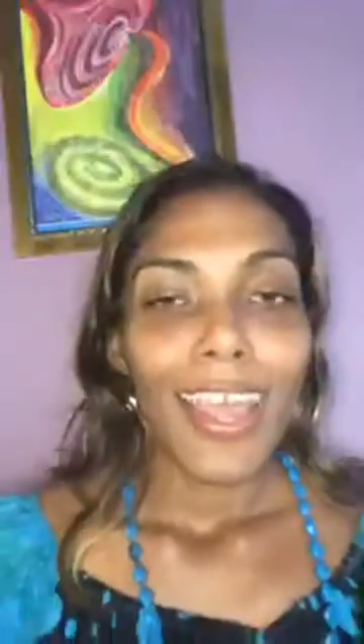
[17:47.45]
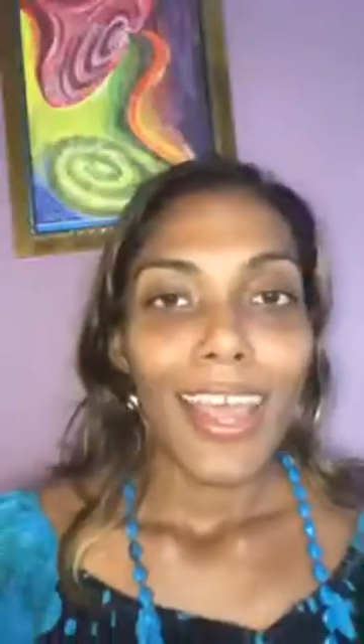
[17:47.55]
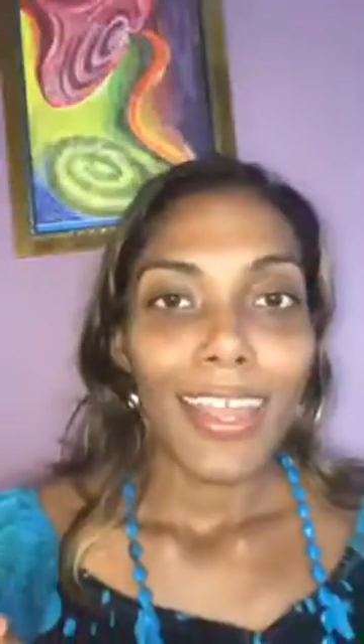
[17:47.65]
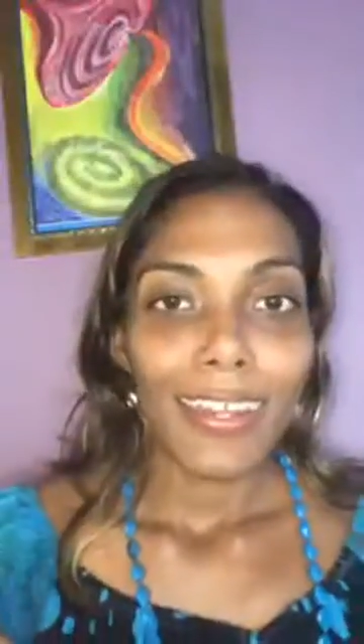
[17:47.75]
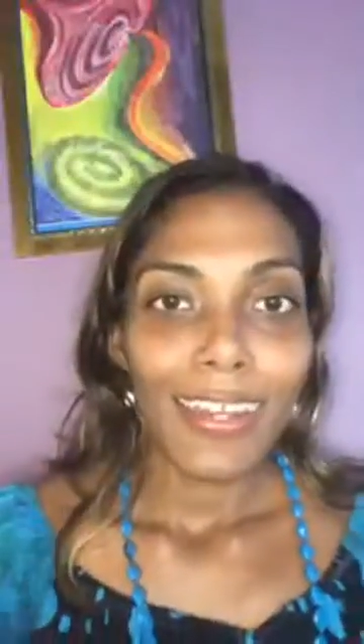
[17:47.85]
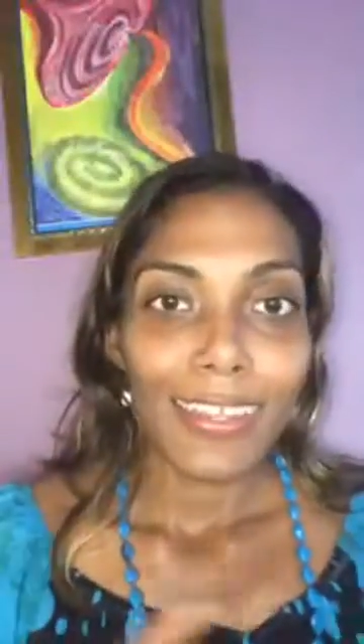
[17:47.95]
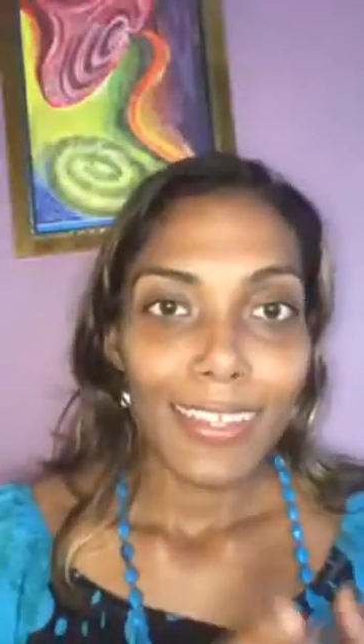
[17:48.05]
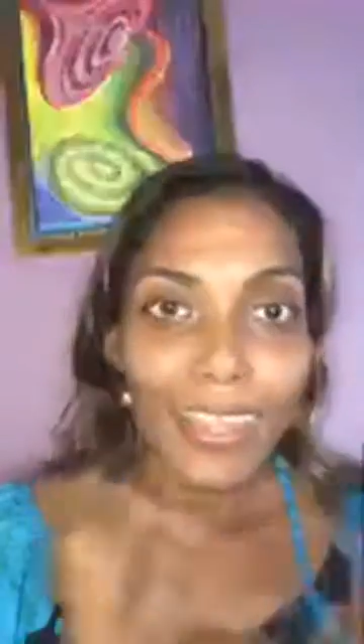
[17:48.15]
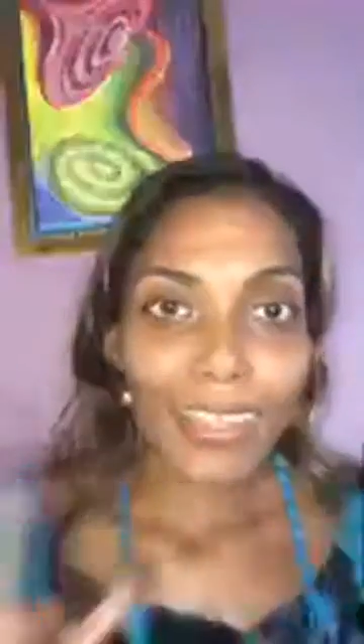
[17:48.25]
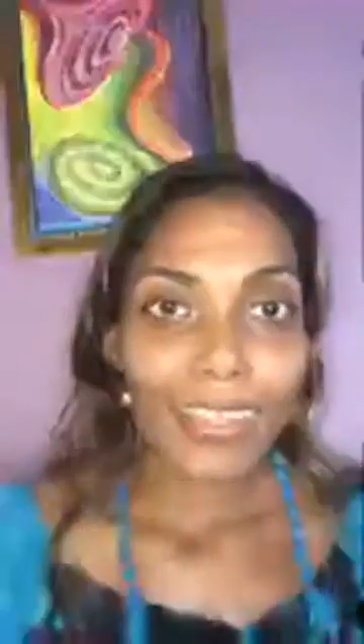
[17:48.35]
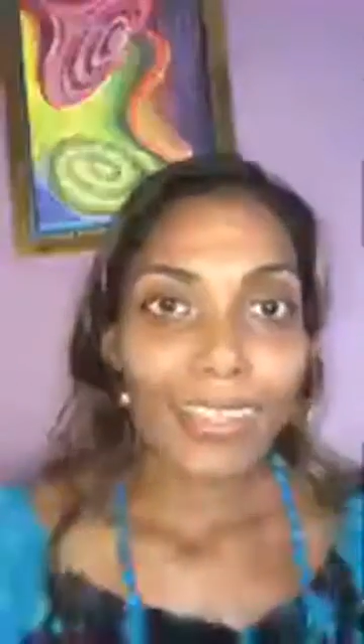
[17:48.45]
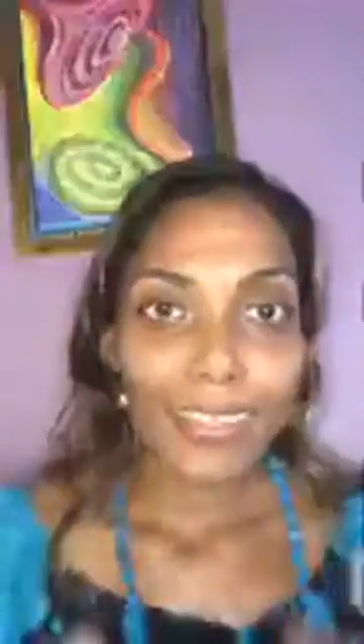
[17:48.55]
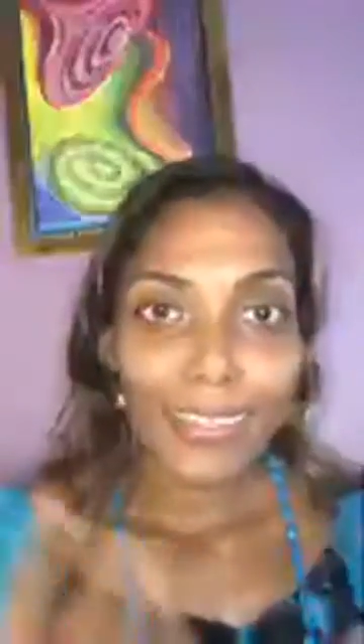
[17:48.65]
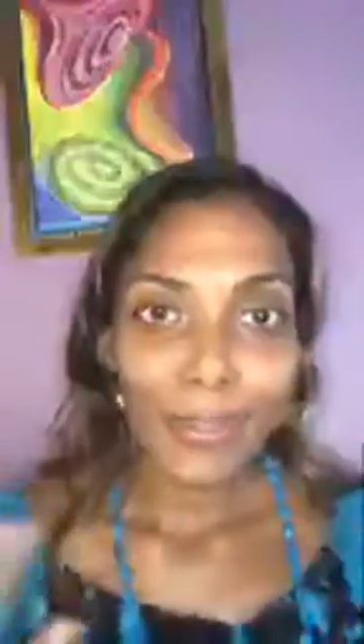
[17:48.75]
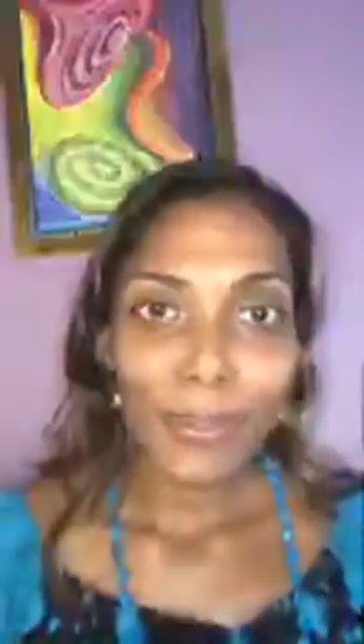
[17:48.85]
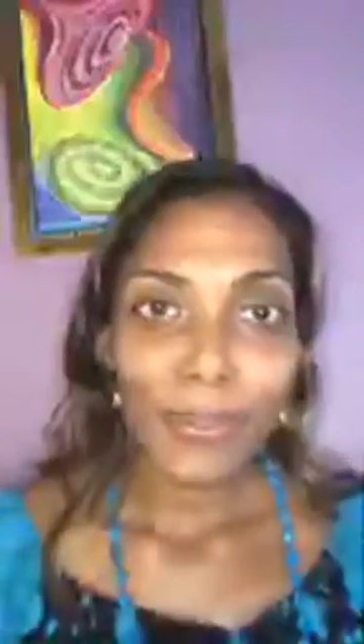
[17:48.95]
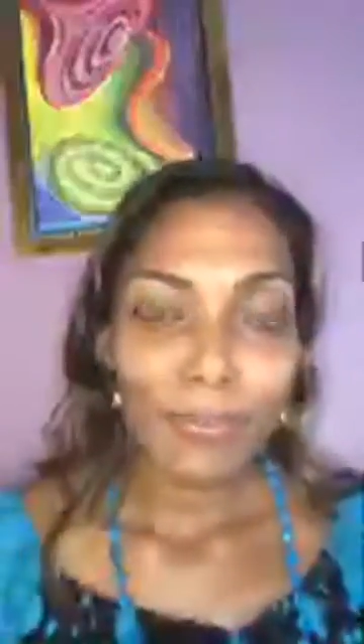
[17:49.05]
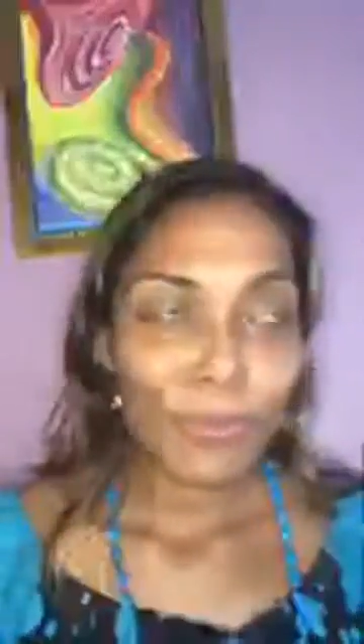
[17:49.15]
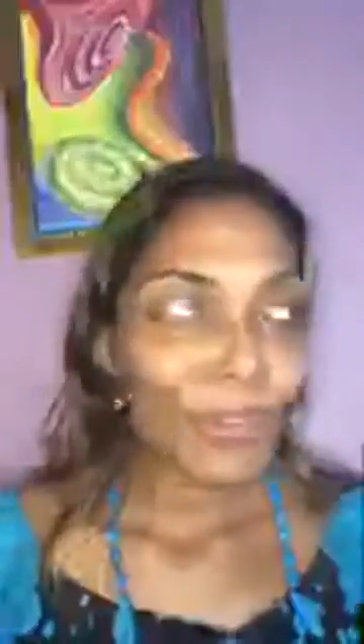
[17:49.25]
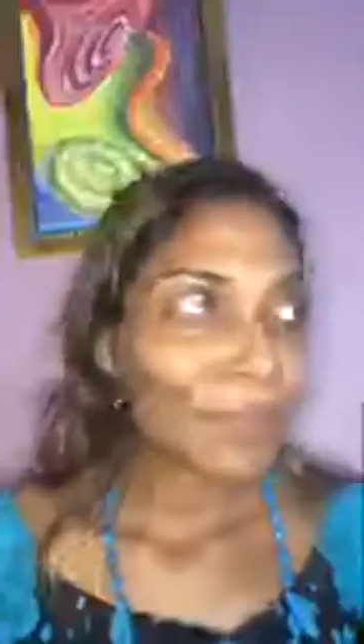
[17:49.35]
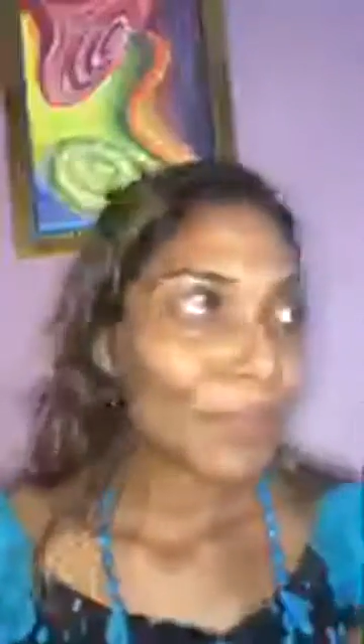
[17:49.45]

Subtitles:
And that this is the whole point,